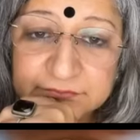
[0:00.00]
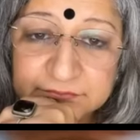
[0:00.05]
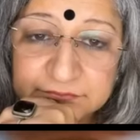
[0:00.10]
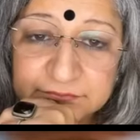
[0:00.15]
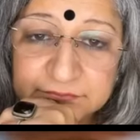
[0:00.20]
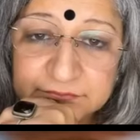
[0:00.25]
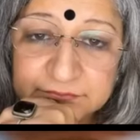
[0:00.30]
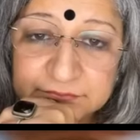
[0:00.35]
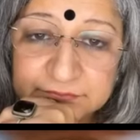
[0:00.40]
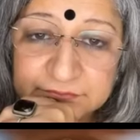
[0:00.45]

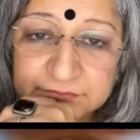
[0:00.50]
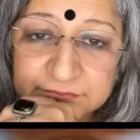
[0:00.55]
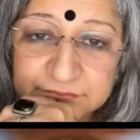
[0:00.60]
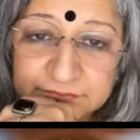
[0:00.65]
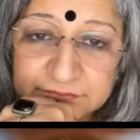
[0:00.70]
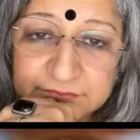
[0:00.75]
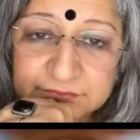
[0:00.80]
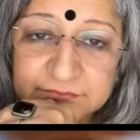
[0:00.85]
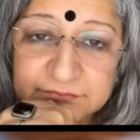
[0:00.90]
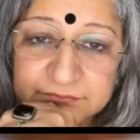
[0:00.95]

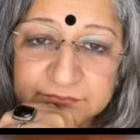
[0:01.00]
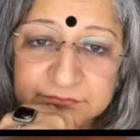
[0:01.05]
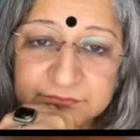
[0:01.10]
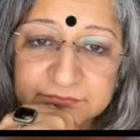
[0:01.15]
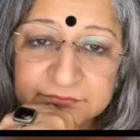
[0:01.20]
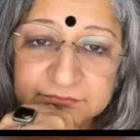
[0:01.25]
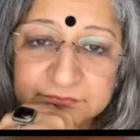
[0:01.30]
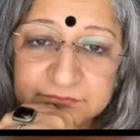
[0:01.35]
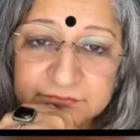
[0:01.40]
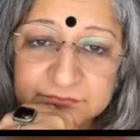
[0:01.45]

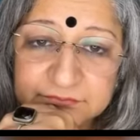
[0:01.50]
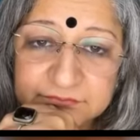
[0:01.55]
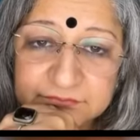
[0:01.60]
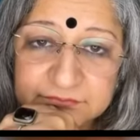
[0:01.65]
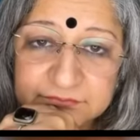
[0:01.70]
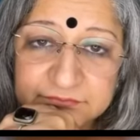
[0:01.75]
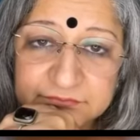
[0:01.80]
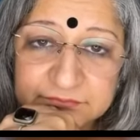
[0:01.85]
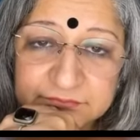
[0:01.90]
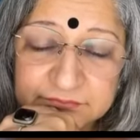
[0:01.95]

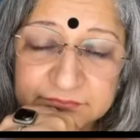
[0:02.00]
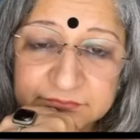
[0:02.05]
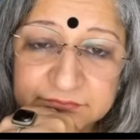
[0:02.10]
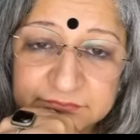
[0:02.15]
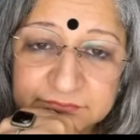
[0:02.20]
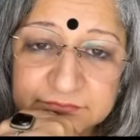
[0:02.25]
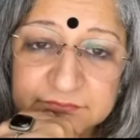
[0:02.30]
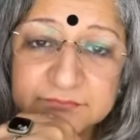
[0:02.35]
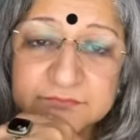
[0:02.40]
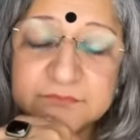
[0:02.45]

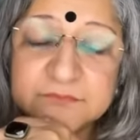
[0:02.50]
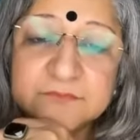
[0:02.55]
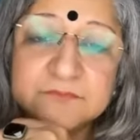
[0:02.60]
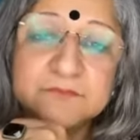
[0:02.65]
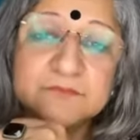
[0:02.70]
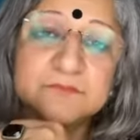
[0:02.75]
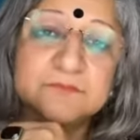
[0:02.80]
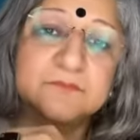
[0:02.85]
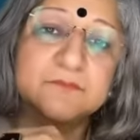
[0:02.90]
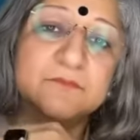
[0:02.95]

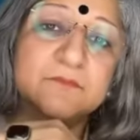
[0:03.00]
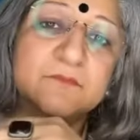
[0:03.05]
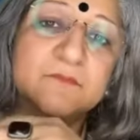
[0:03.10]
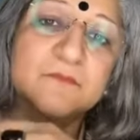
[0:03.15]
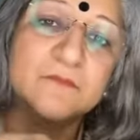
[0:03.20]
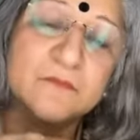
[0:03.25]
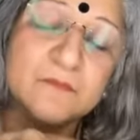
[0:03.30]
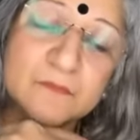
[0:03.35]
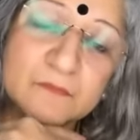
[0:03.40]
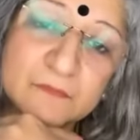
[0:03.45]

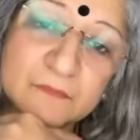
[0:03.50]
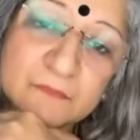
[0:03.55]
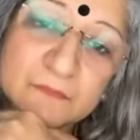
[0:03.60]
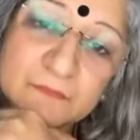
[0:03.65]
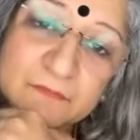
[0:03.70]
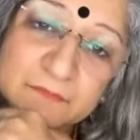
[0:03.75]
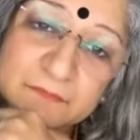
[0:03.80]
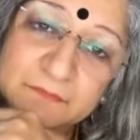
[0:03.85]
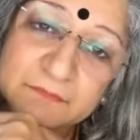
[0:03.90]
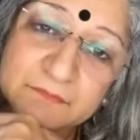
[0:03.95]

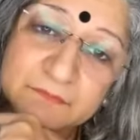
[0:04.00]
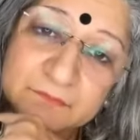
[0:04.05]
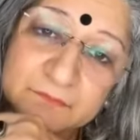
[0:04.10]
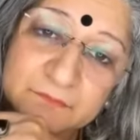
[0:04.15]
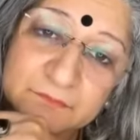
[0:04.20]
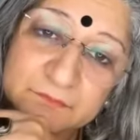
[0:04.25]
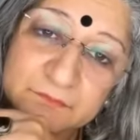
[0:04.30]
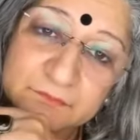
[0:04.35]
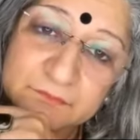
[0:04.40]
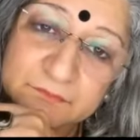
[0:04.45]

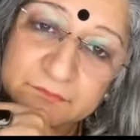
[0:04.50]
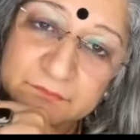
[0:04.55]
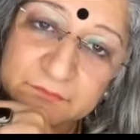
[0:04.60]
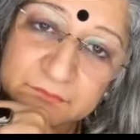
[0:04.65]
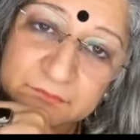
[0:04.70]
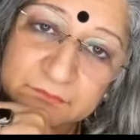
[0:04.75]
(not speaking)